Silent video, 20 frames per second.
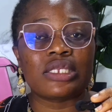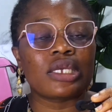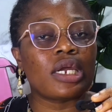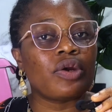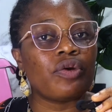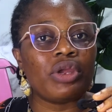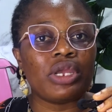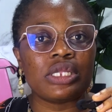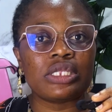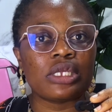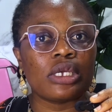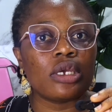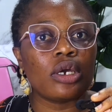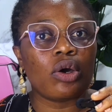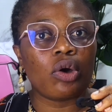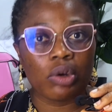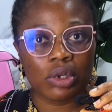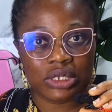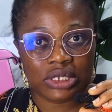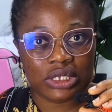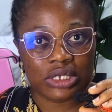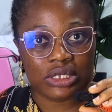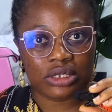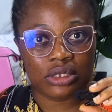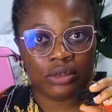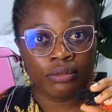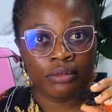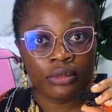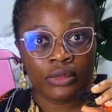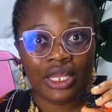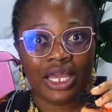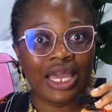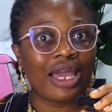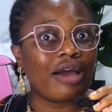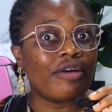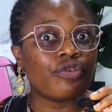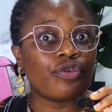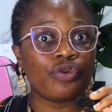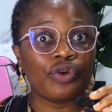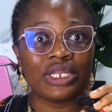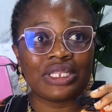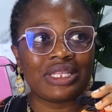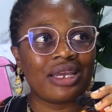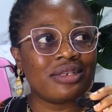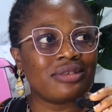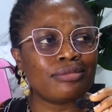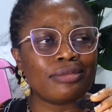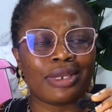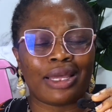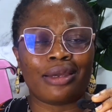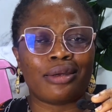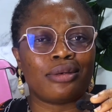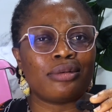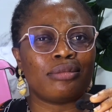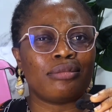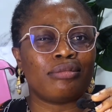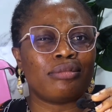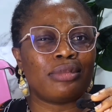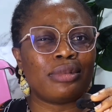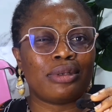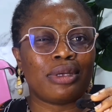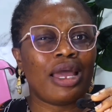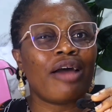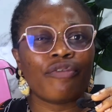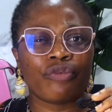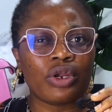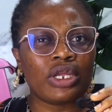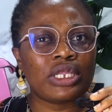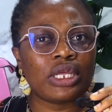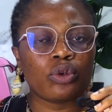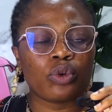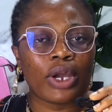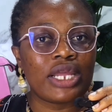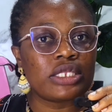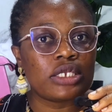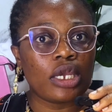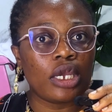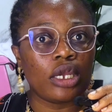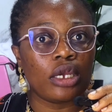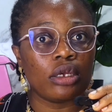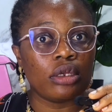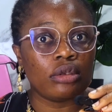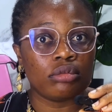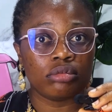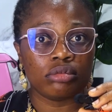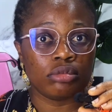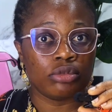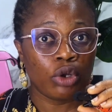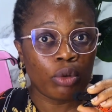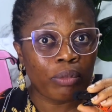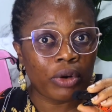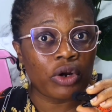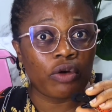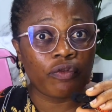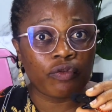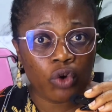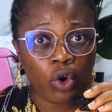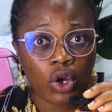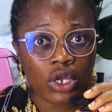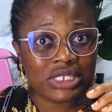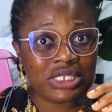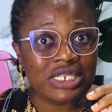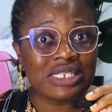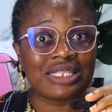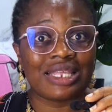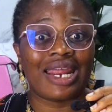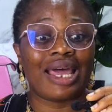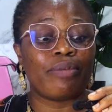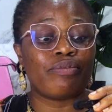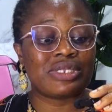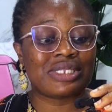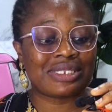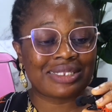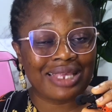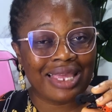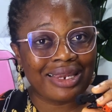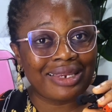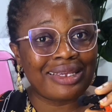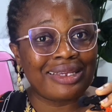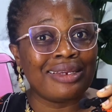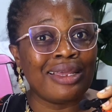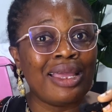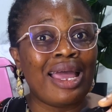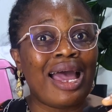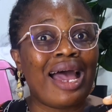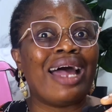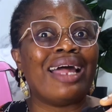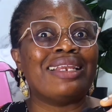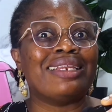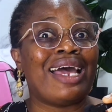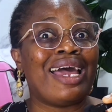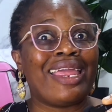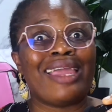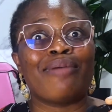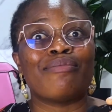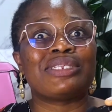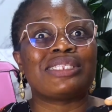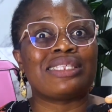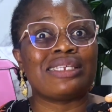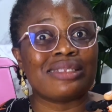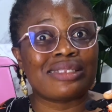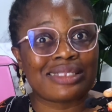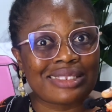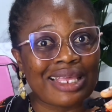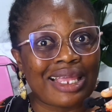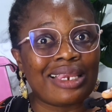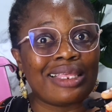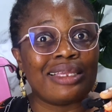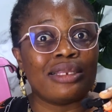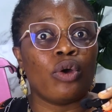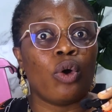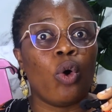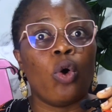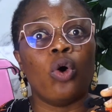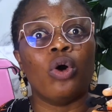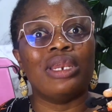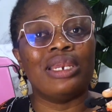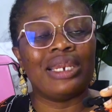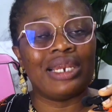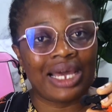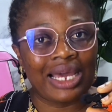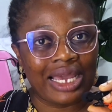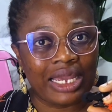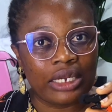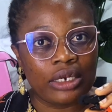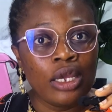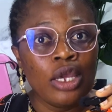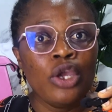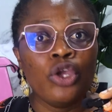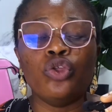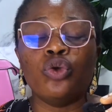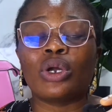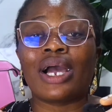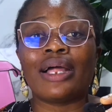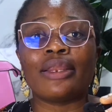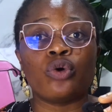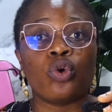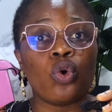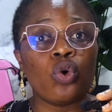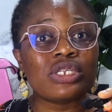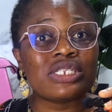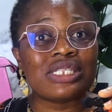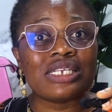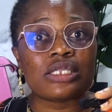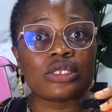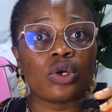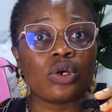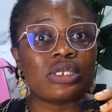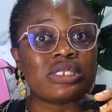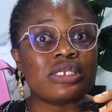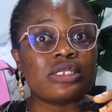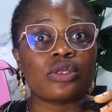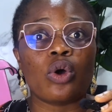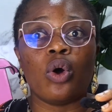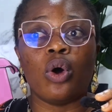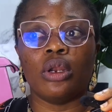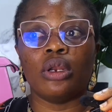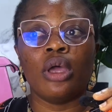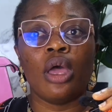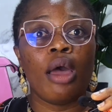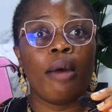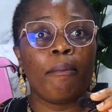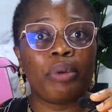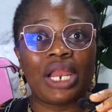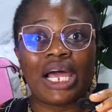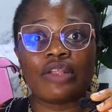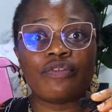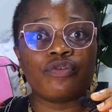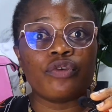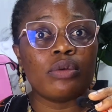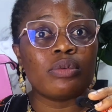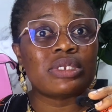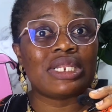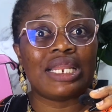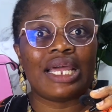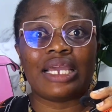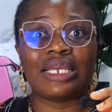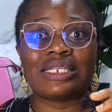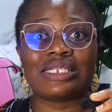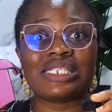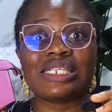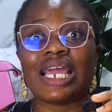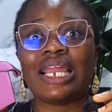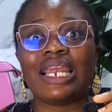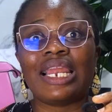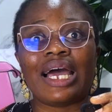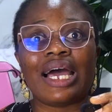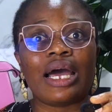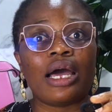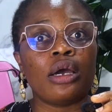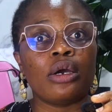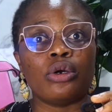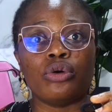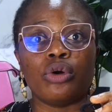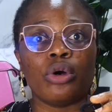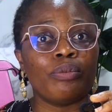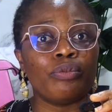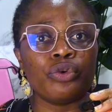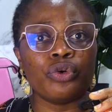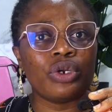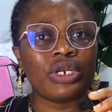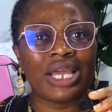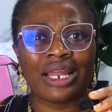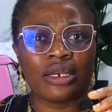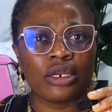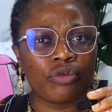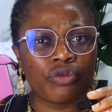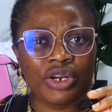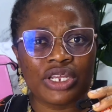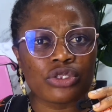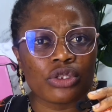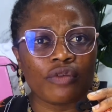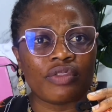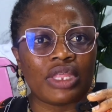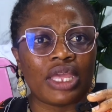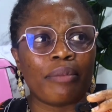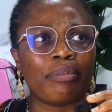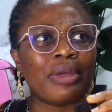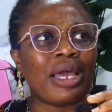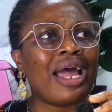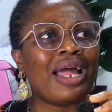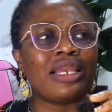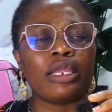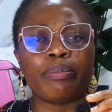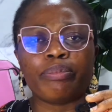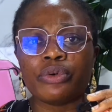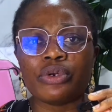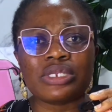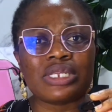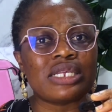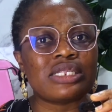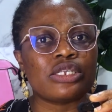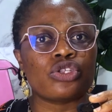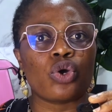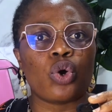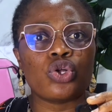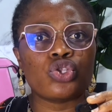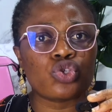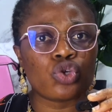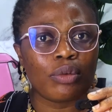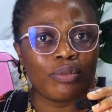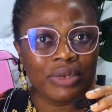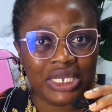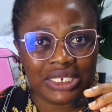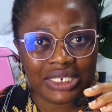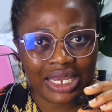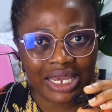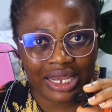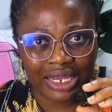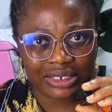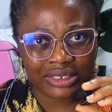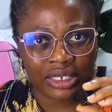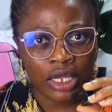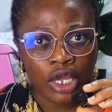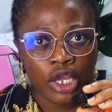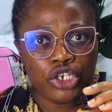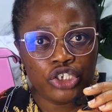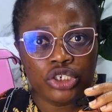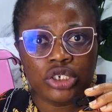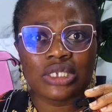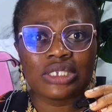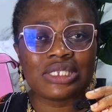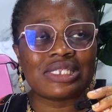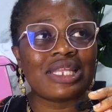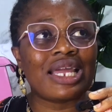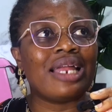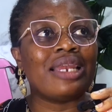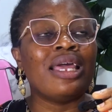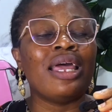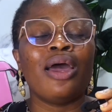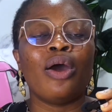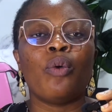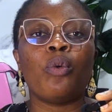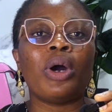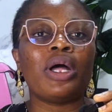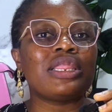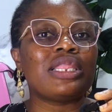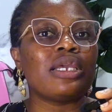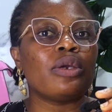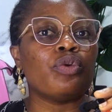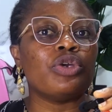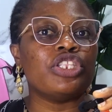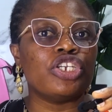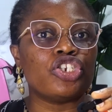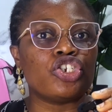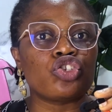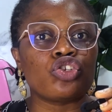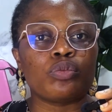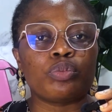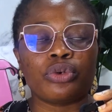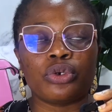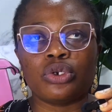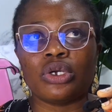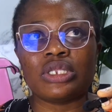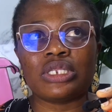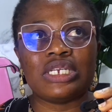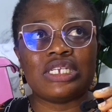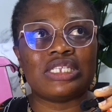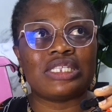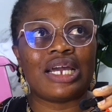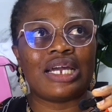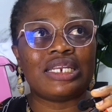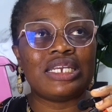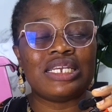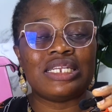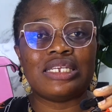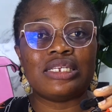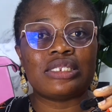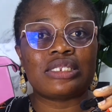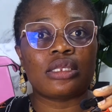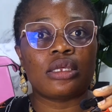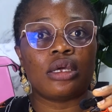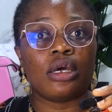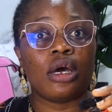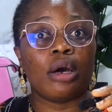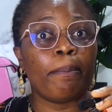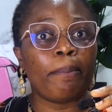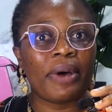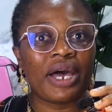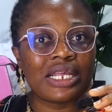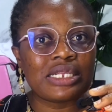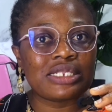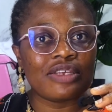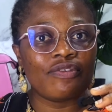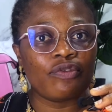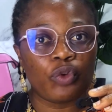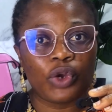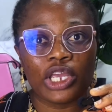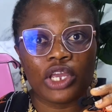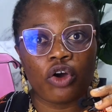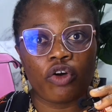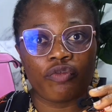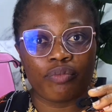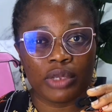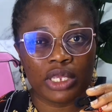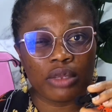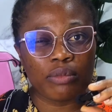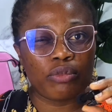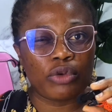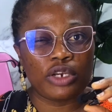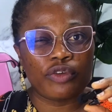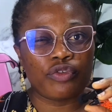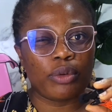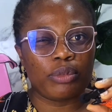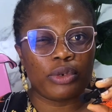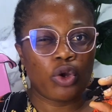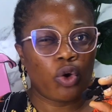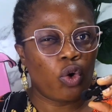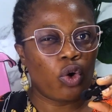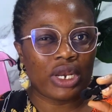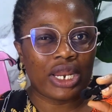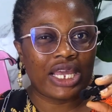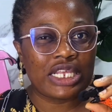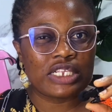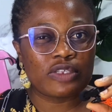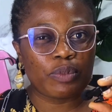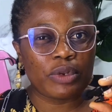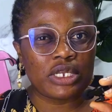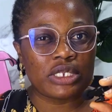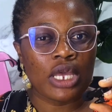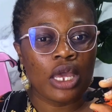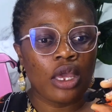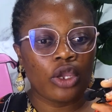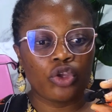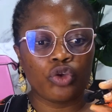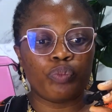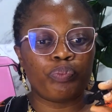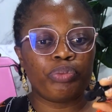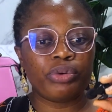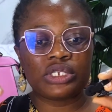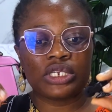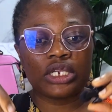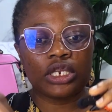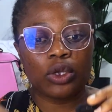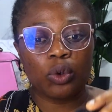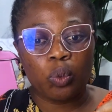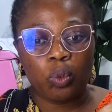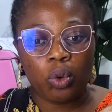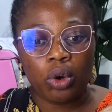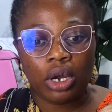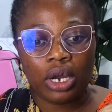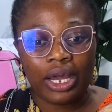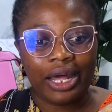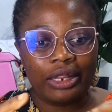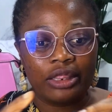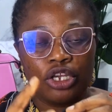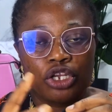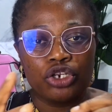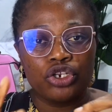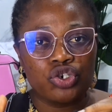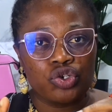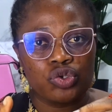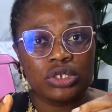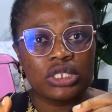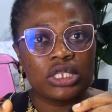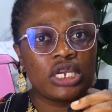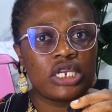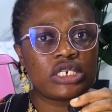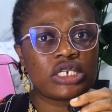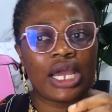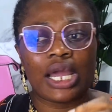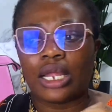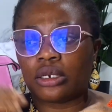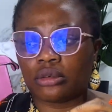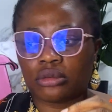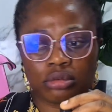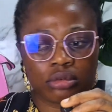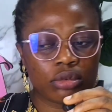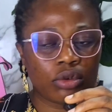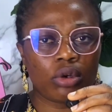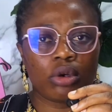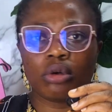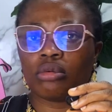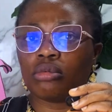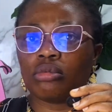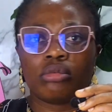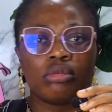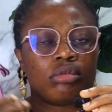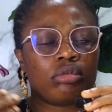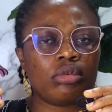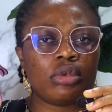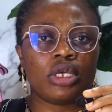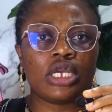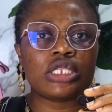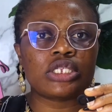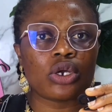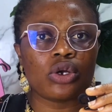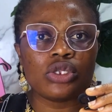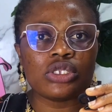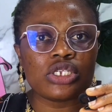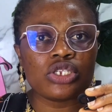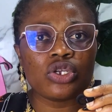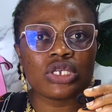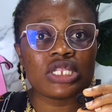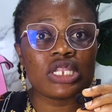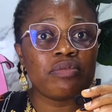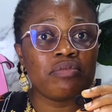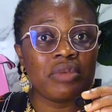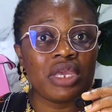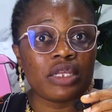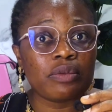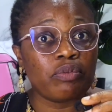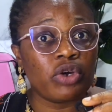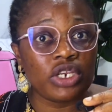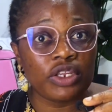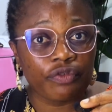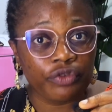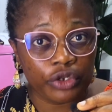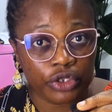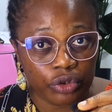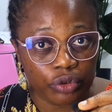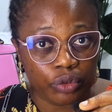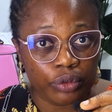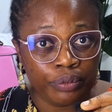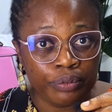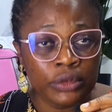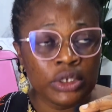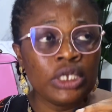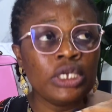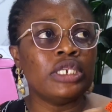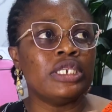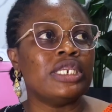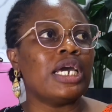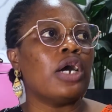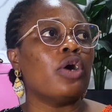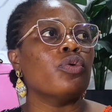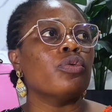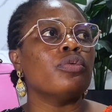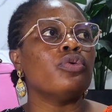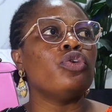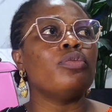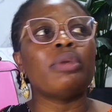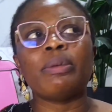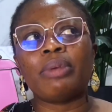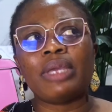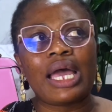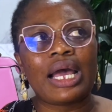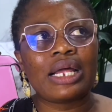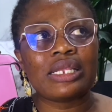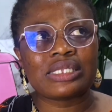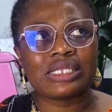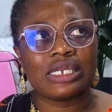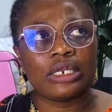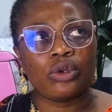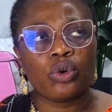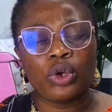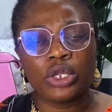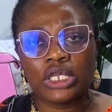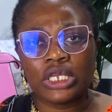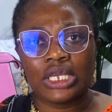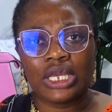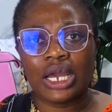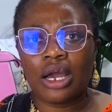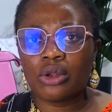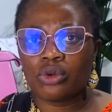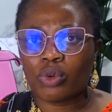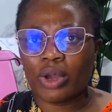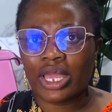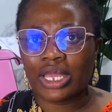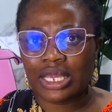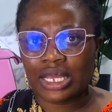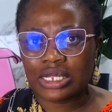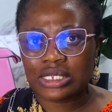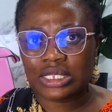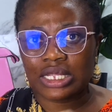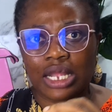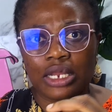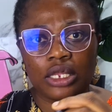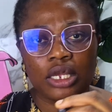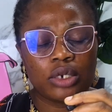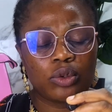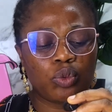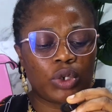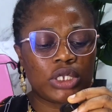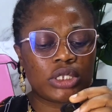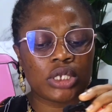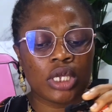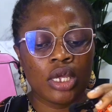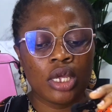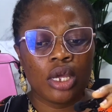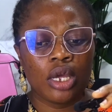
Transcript: creating courses. I have created like I've created quite a number of courses that I'm selling, and I am still selling online. You can host these courses on platforms like Sellar, Gumroad, and the rest of them, and the process is automated. Do you understand? One thing with digital product is that it is a passive way of making money from the online space. You put in the work at the initial stage and it continuously make money for you. Now you may be asking, Onye, how do I get started with